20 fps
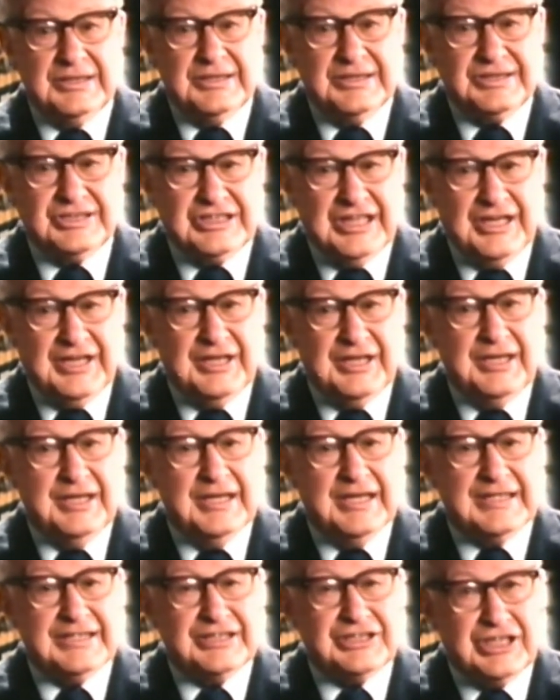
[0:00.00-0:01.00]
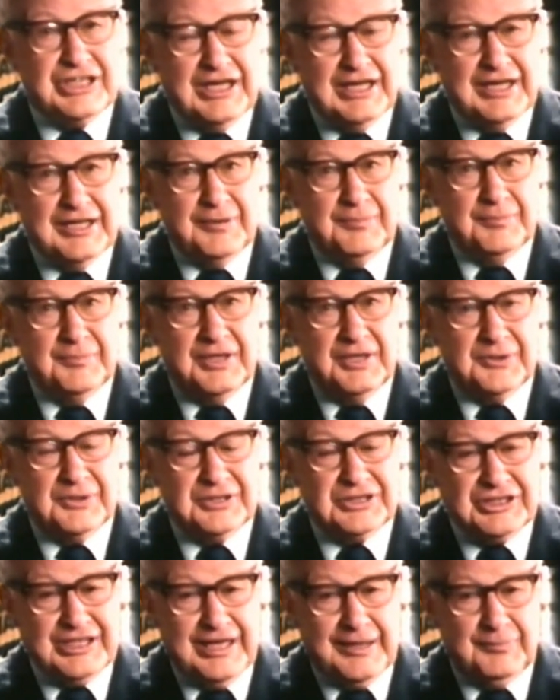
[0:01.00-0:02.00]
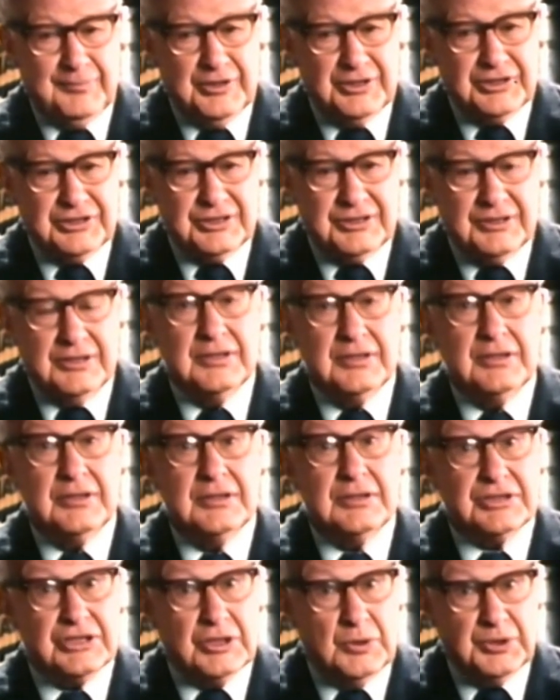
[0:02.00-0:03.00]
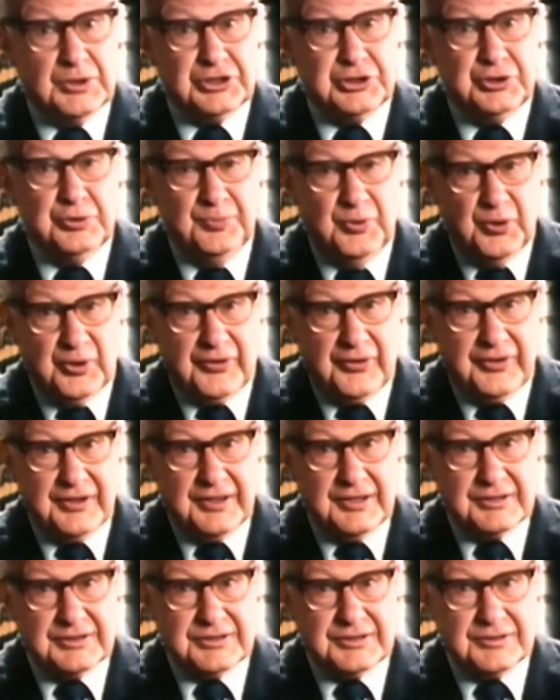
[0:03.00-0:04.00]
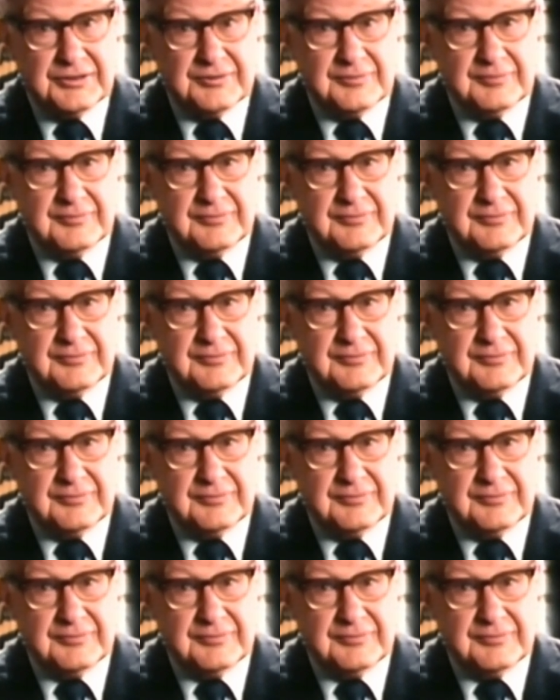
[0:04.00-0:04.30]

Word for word: Setting and time are established. So are two more things.